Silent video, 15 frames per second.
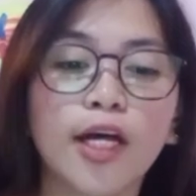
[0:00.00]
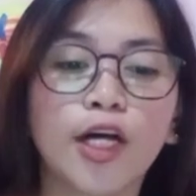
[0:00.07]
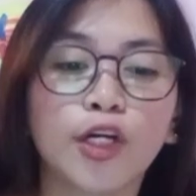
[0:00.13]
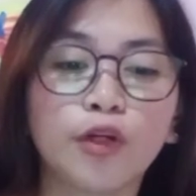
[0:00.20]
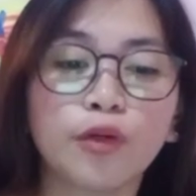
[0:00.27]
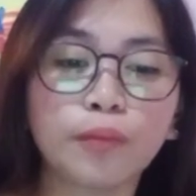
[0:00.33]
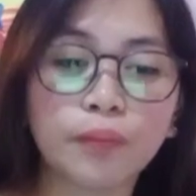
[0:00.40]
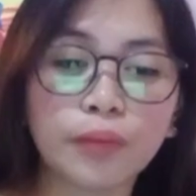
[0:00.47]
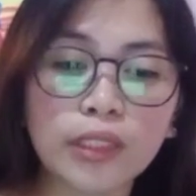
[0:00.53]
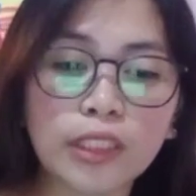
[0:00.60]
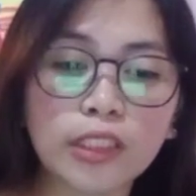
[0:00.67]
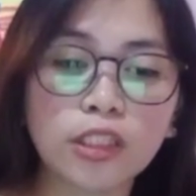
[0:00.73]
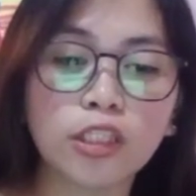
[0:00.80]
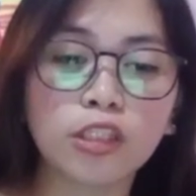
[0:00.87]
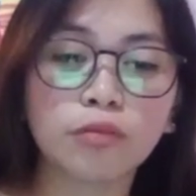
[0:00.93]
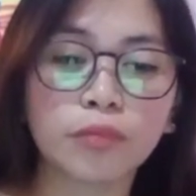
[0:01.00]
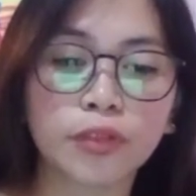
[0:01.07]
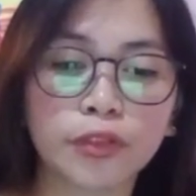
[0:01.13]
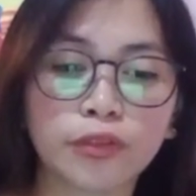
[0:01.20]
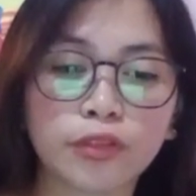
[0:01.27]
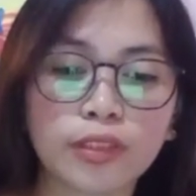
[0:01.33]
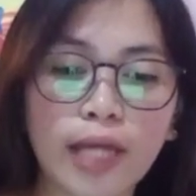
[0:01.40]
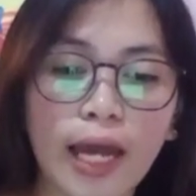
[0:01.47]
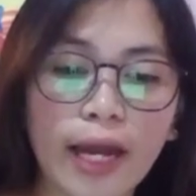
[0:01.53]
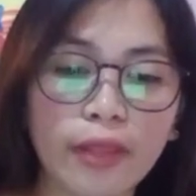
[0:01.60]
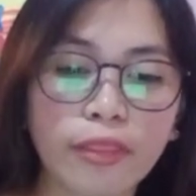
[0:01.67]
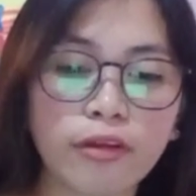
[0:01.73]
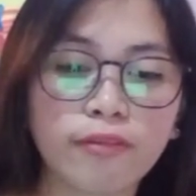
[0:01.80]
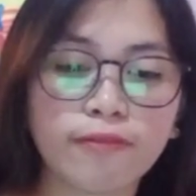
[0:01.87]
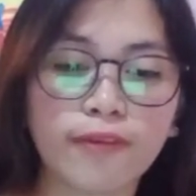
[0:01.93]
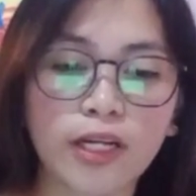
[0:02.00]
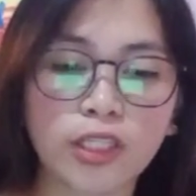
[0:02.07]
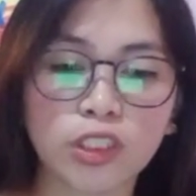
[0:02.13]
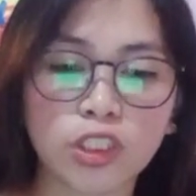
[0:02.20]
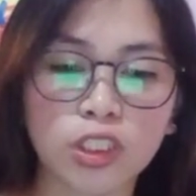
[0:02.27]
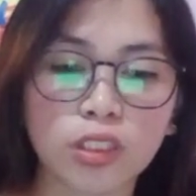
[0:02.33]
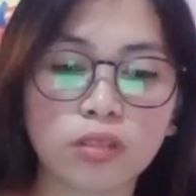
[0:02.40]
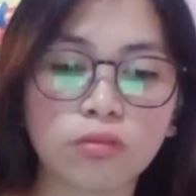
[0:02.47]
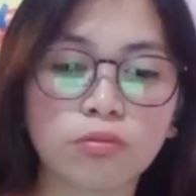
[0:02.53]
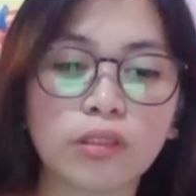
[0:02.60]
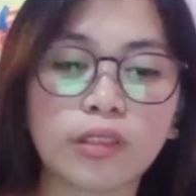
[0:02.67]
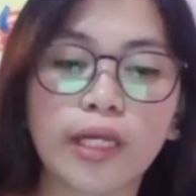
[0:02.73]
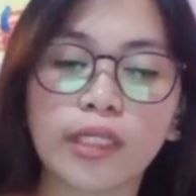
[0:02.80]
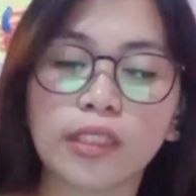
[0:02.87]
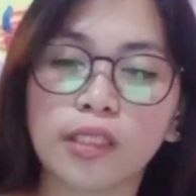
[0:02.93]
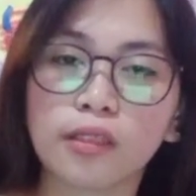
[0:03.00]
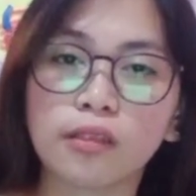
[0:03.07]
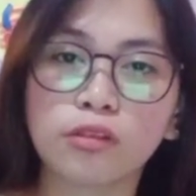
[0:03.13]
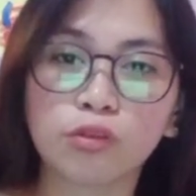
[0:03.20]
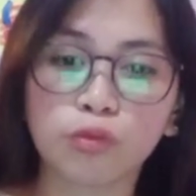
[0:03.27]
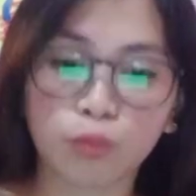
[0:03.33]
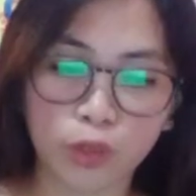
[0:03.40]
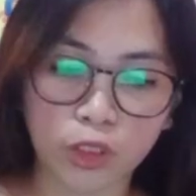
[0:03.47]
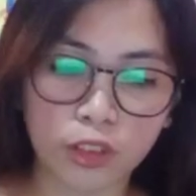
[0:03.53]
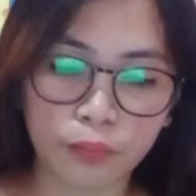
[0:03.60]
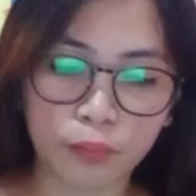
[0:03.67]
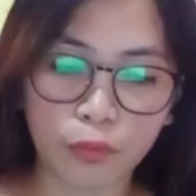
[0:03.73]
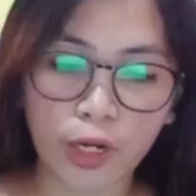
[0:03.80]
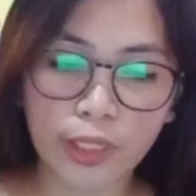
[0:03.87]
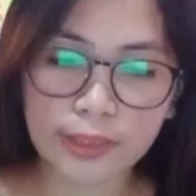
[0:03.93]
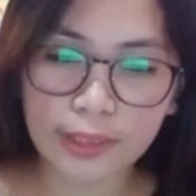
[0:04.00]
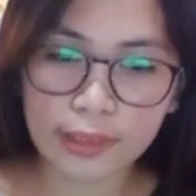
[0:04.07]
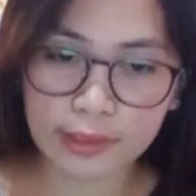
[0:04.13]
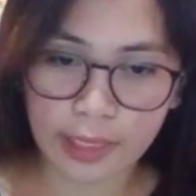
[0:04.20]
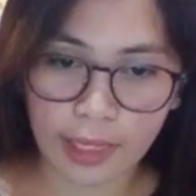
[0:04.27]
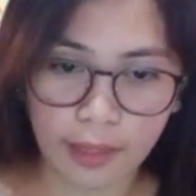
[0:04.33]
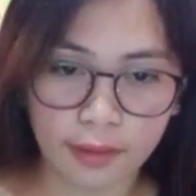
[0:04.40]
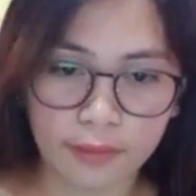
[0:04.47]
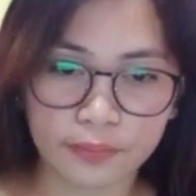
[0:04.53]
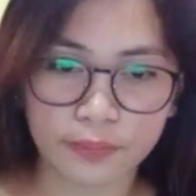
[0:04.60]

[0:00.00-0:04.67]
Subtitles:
complete numerous other functions related to word processing.